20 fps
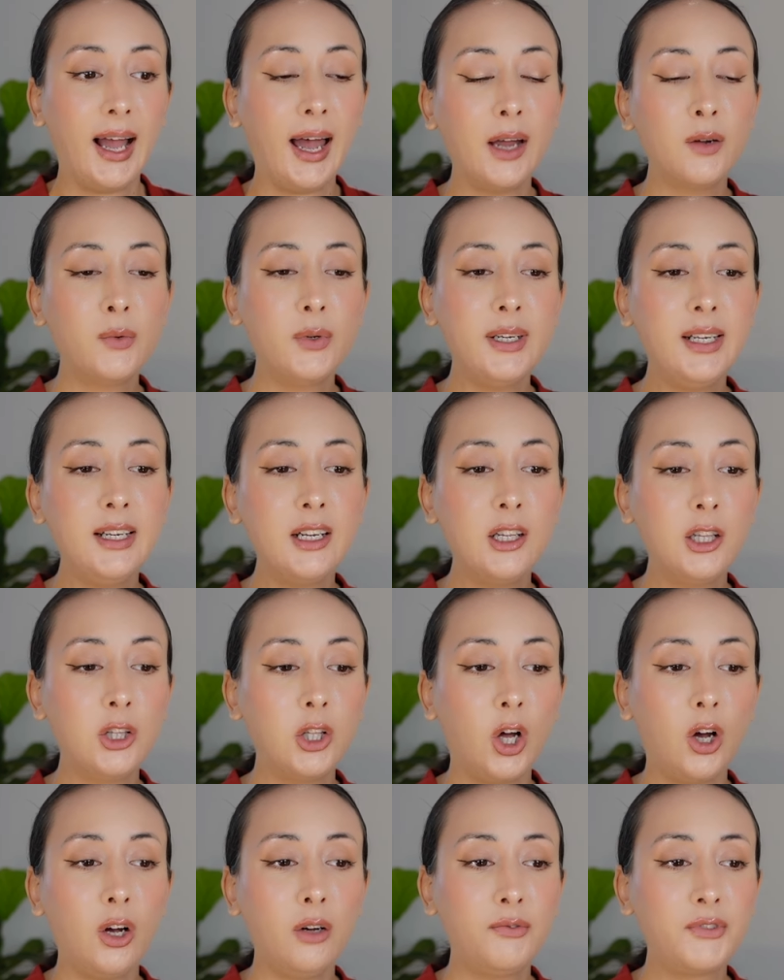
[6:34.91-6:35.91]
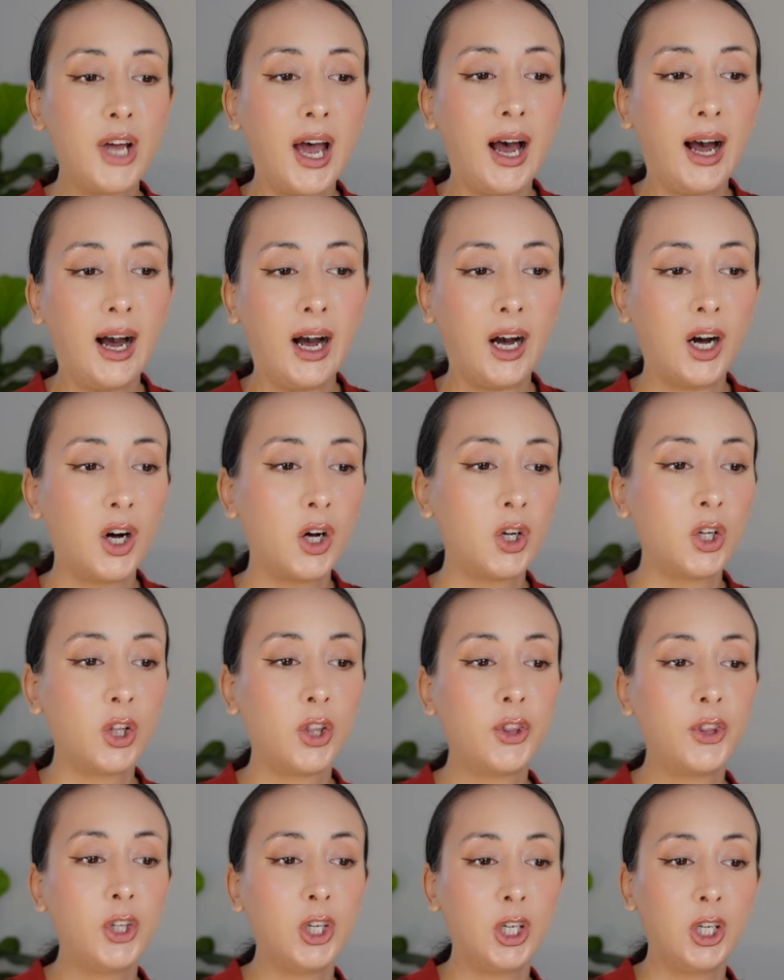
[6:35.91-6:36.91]
I really loved how
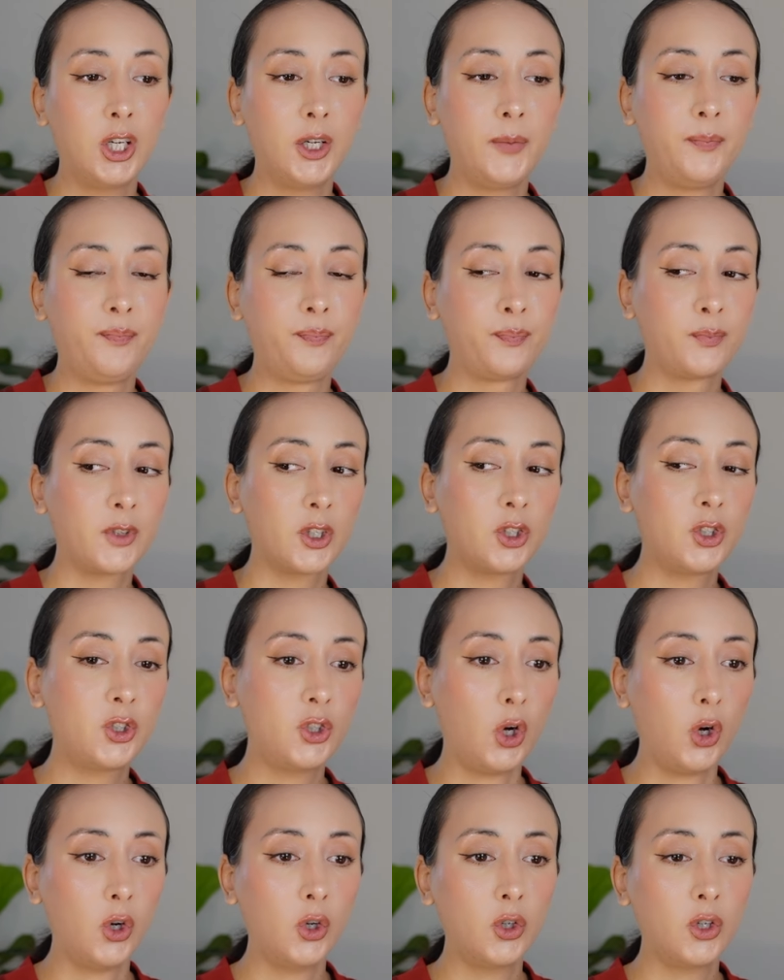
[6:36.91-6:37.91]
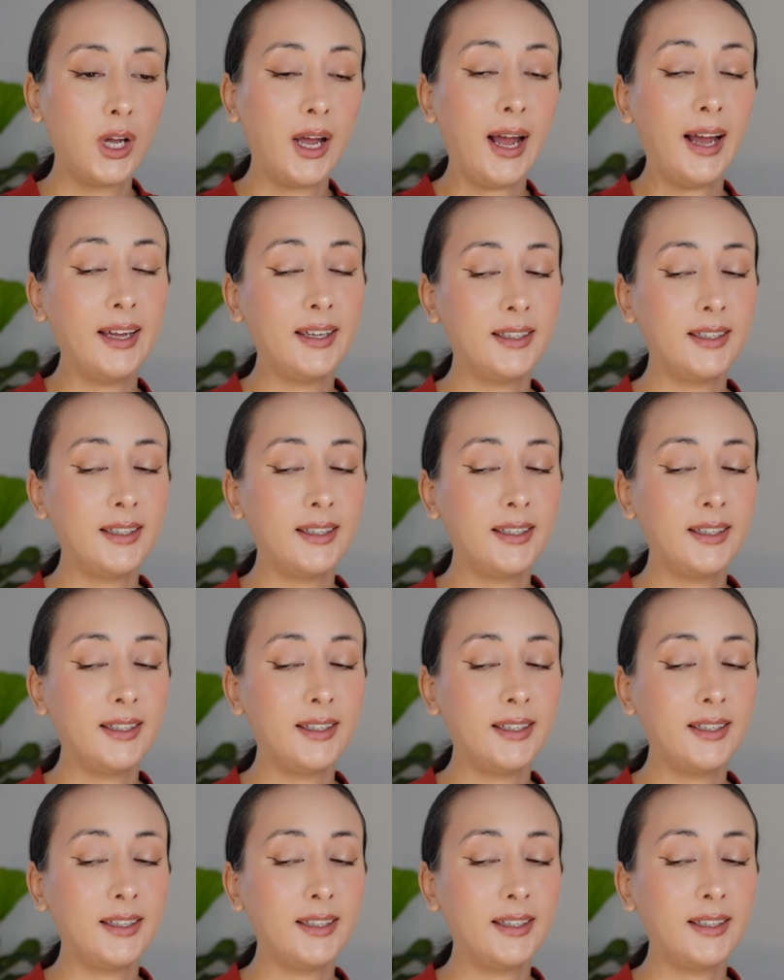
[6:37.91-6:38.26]
the song,